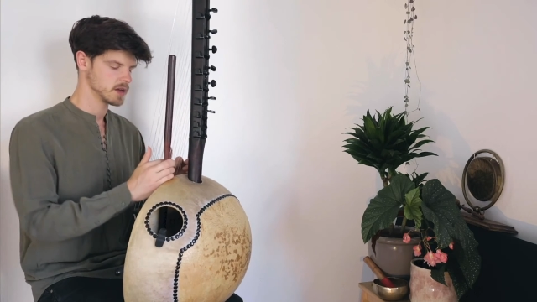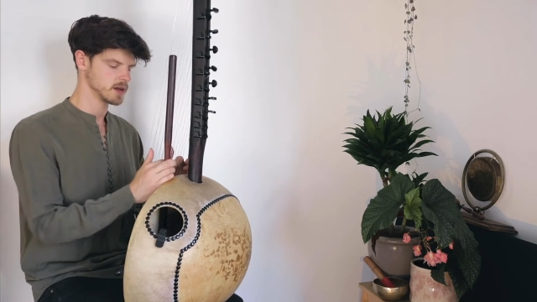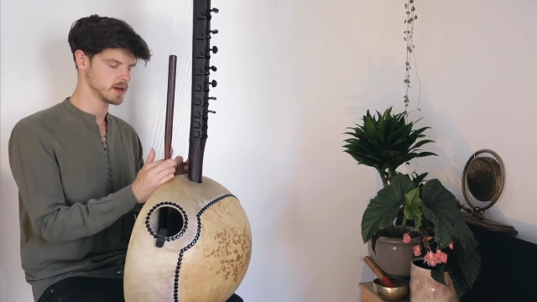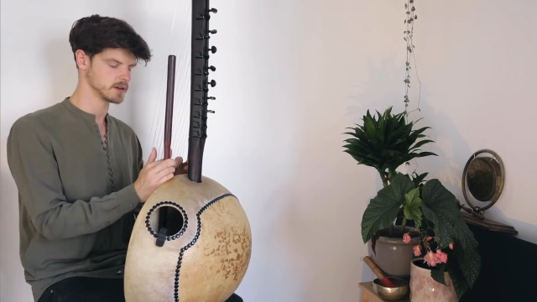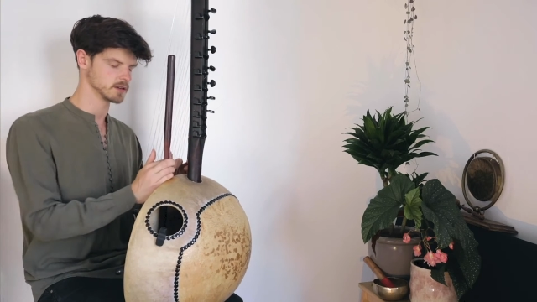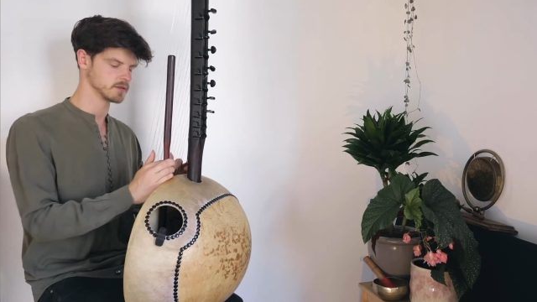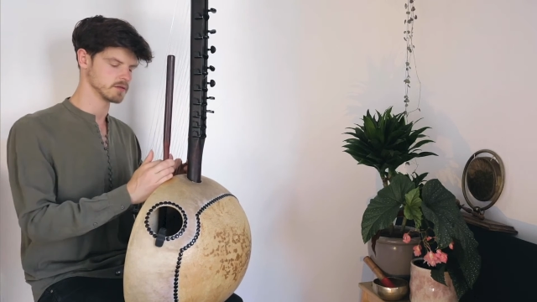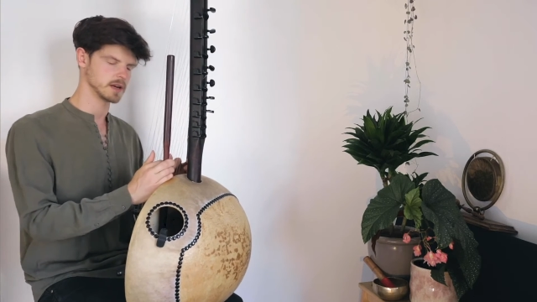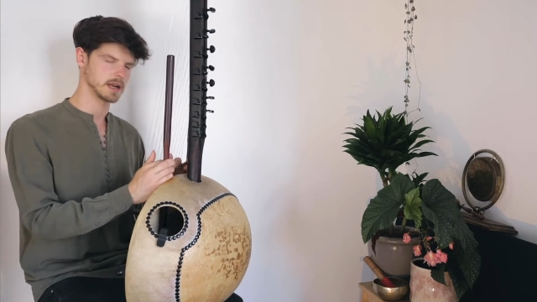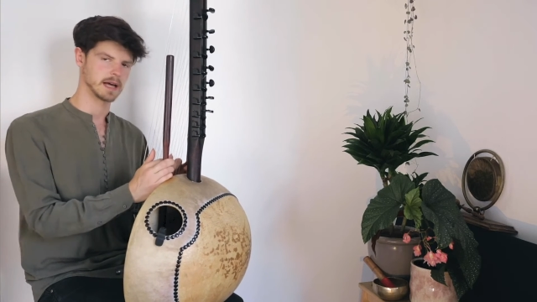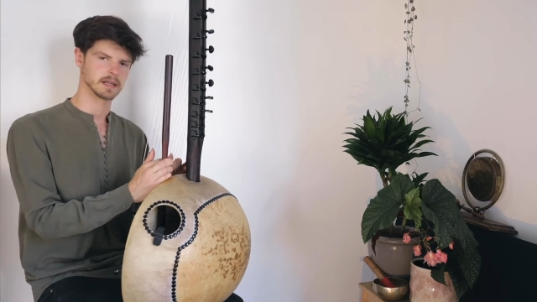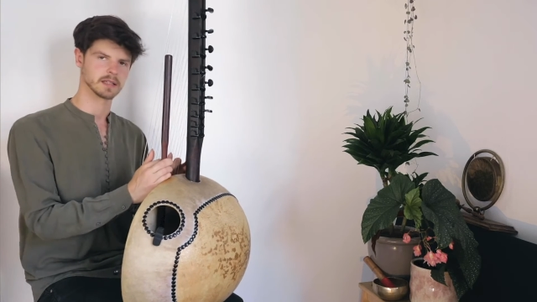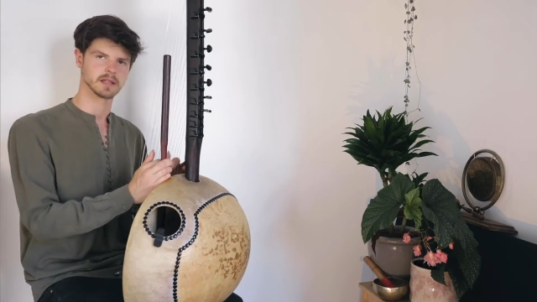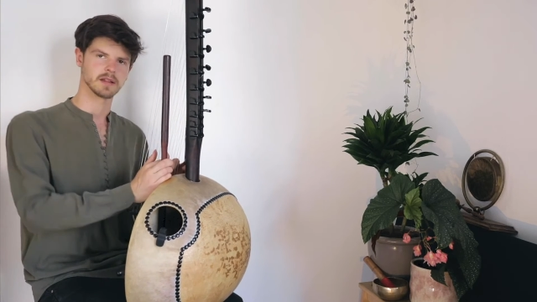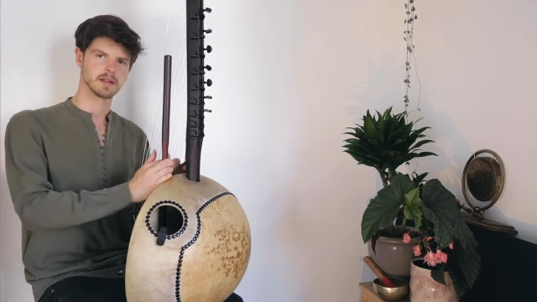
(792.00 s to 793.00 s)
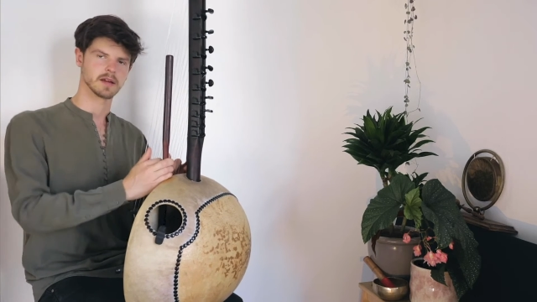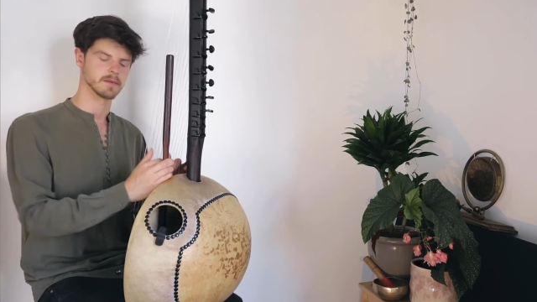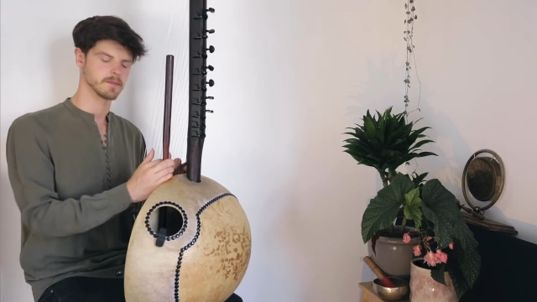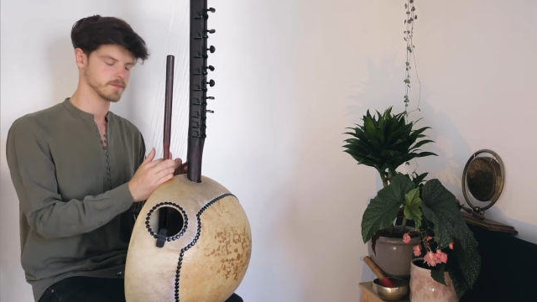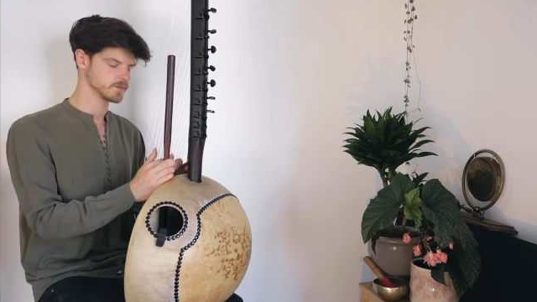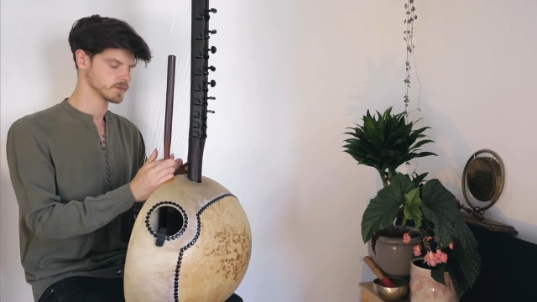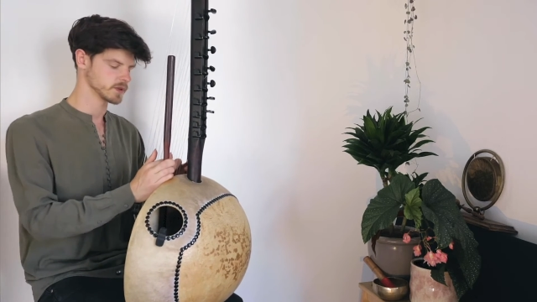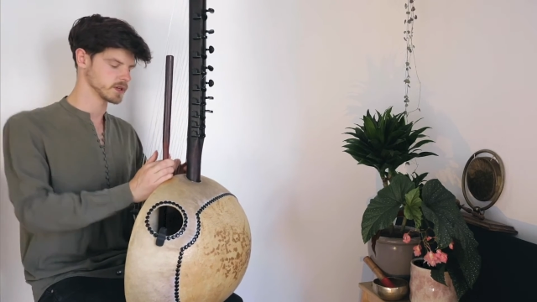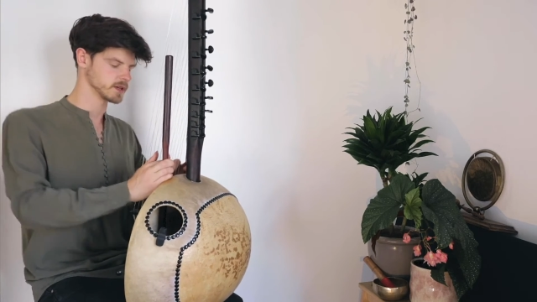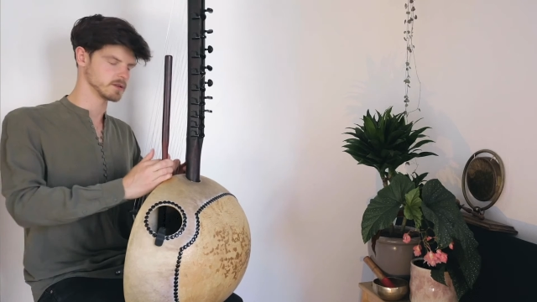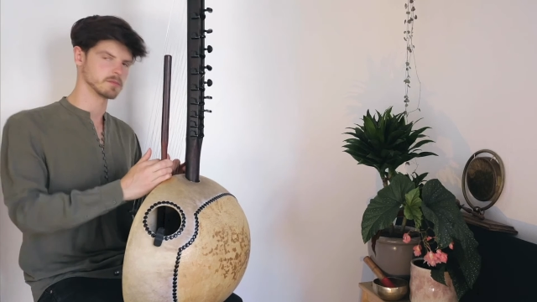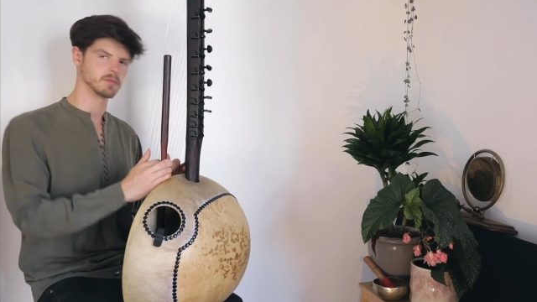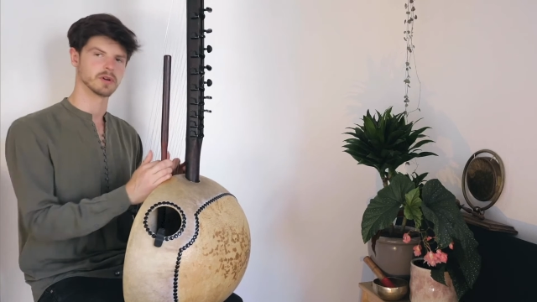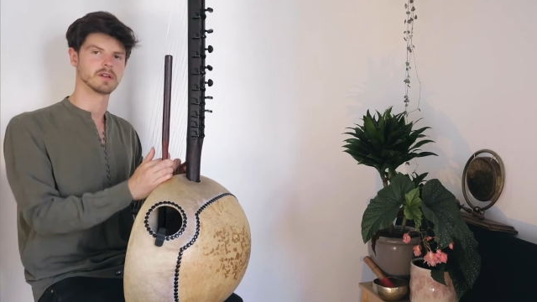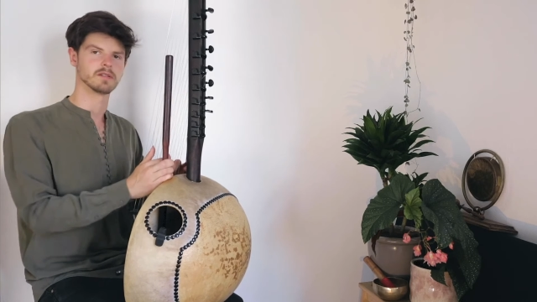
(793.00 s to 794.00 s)
and just relax like that. And keep
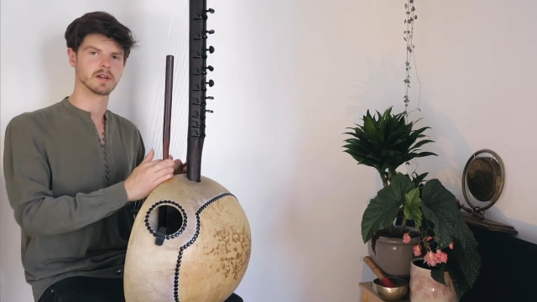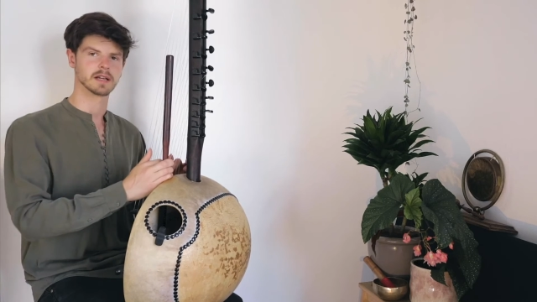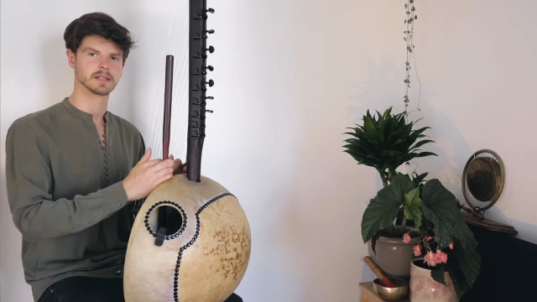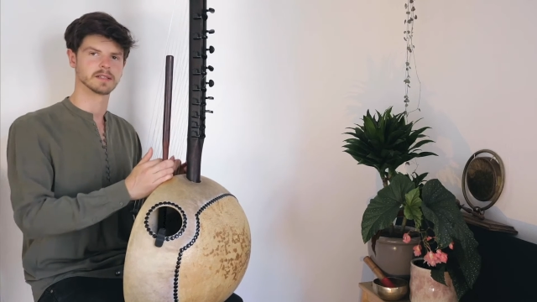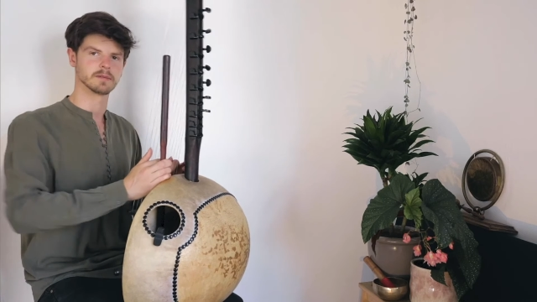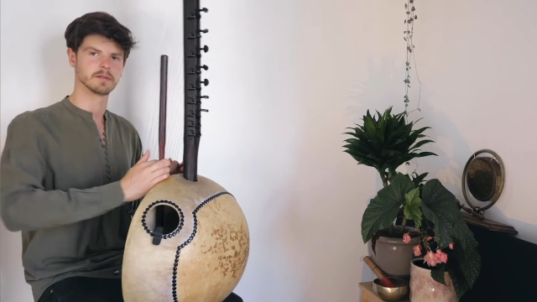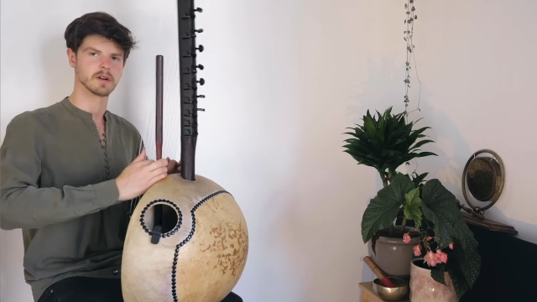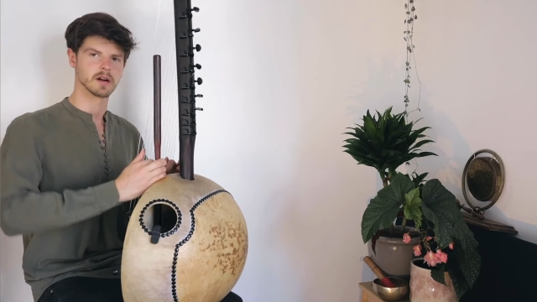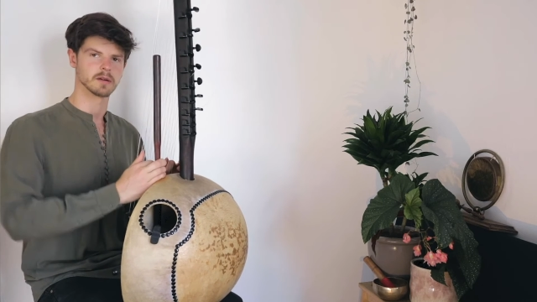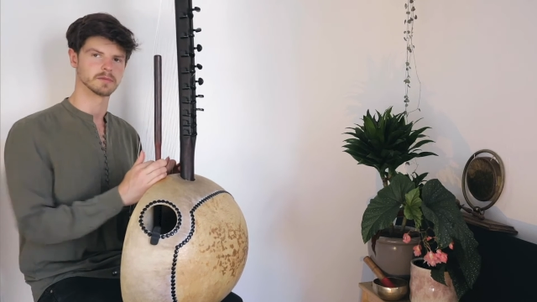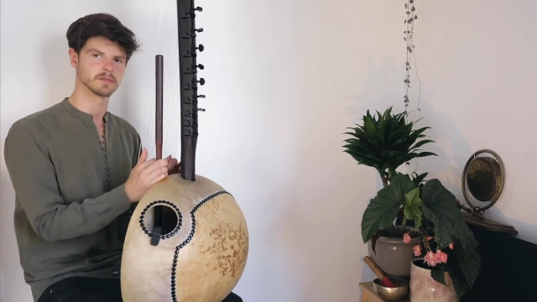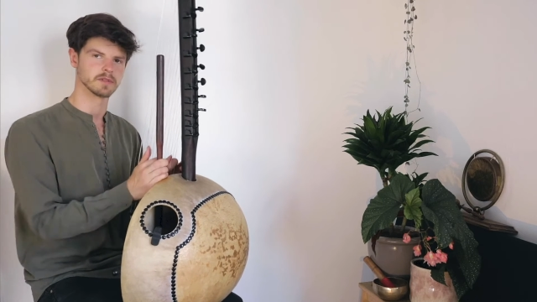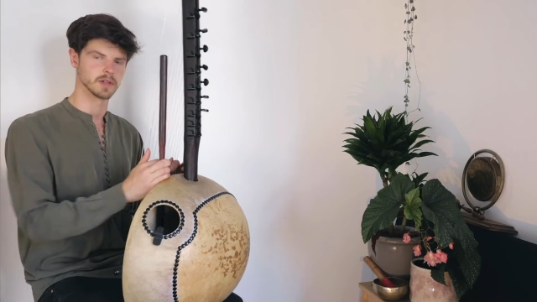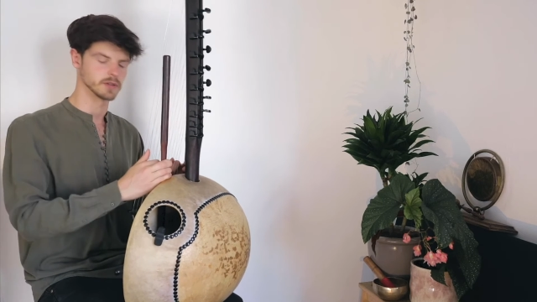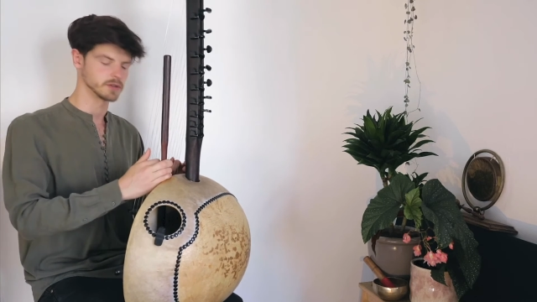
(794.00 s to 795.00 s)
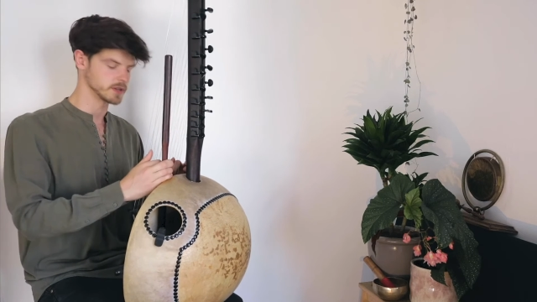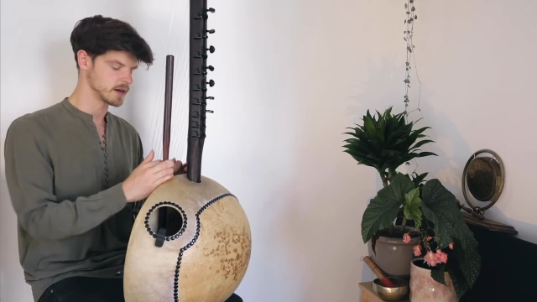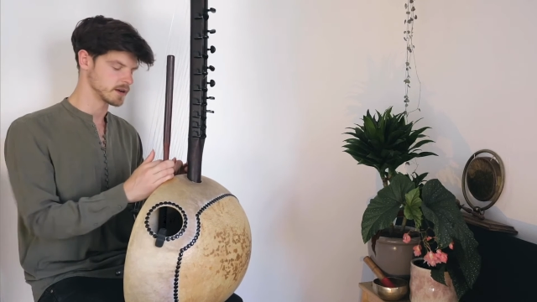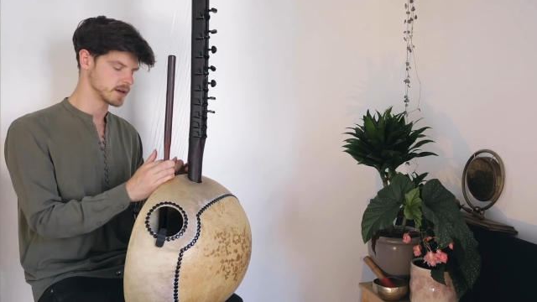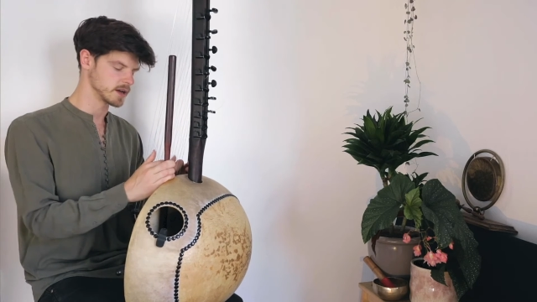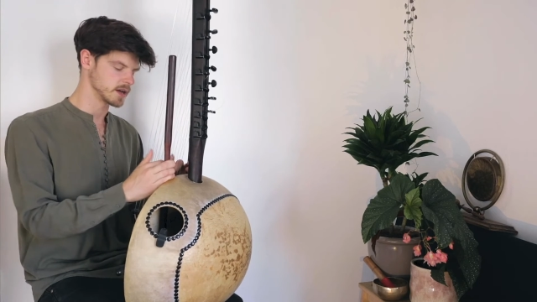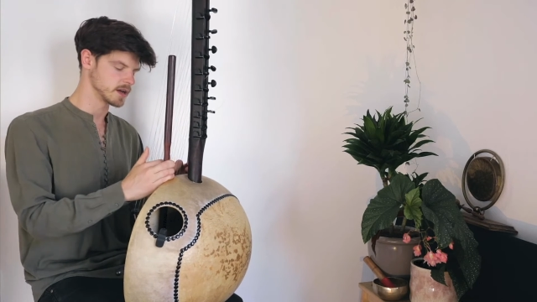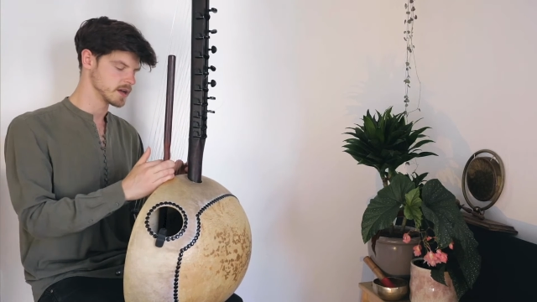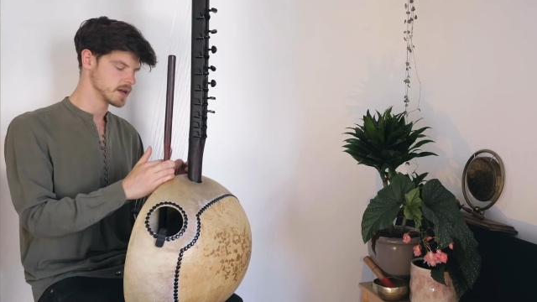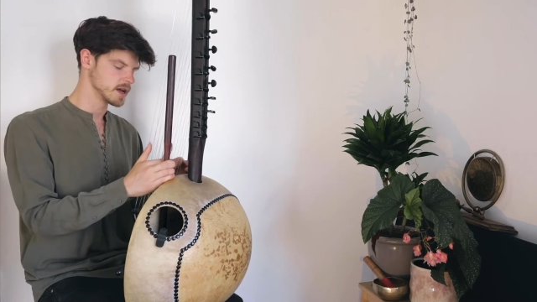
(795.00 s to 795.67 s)
your body relaxed, keep your arms loose down here,